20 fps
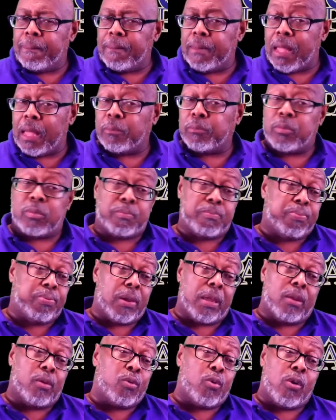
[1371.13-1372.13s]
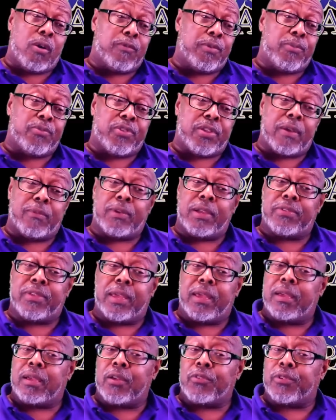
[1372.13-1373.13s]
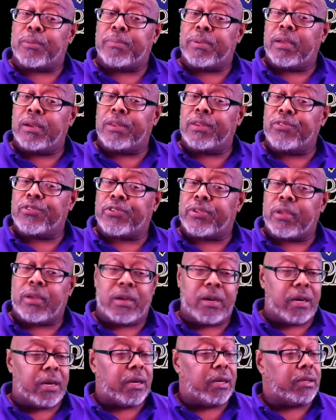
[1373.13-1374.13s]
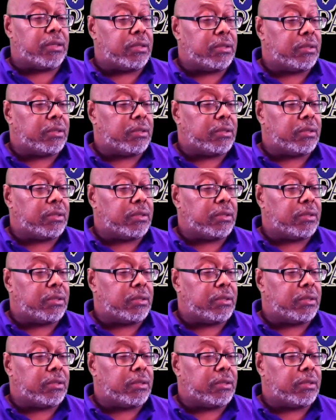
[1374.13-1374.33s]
I'm planning on going from 7 to 8 because the building is still hot.